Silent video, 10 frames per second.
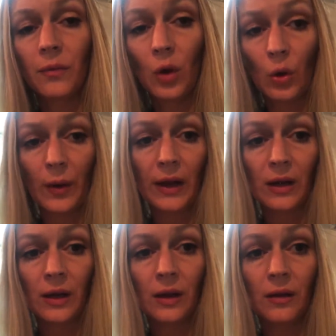
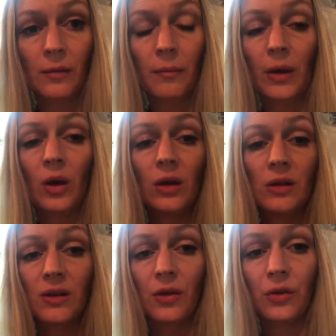correctly,
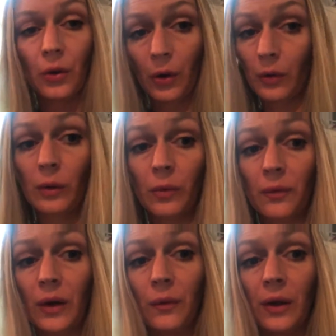because not only will
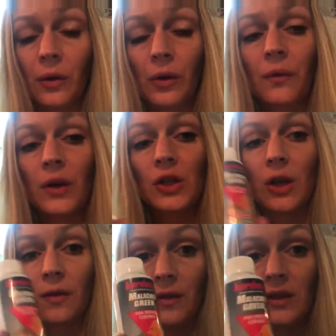velvet kill your fish,
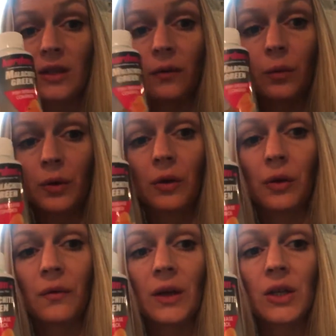this stuff will kill
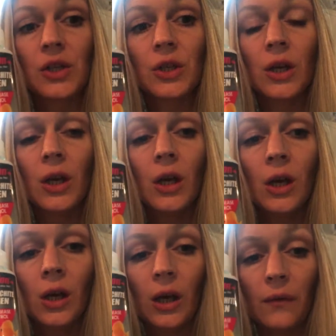your fish.
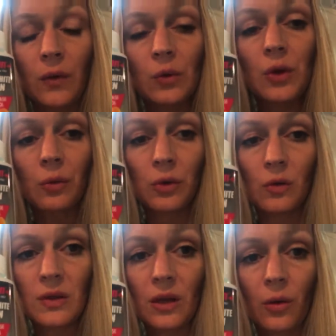If you don't
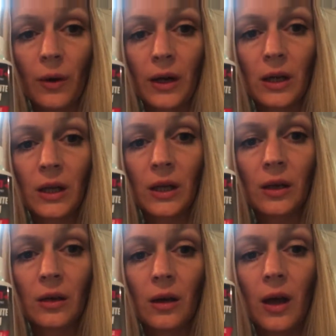use it correctly
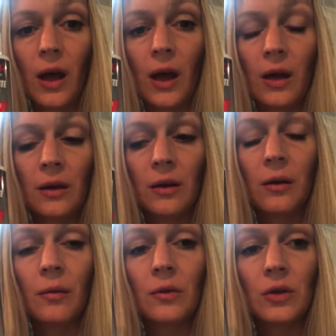and
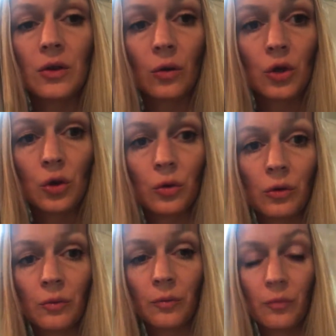dose
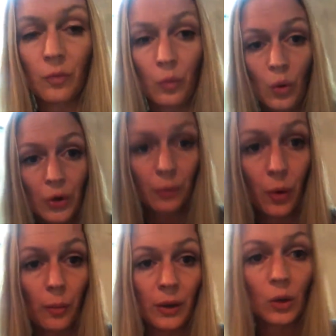your water
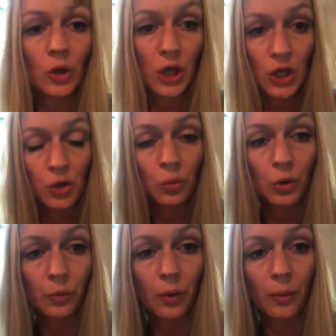properly or change your
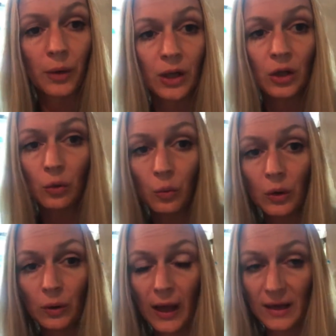water properly, you
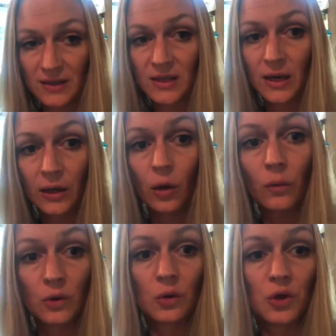will accidentally
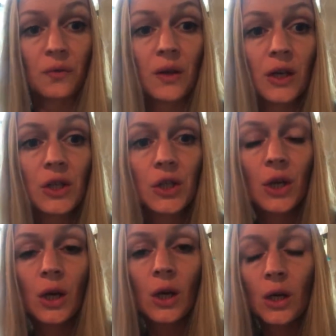overdose your fish.
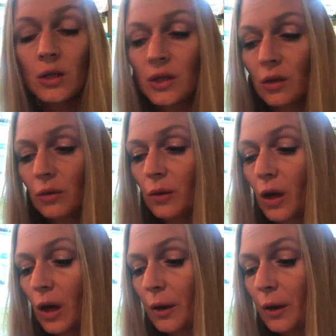So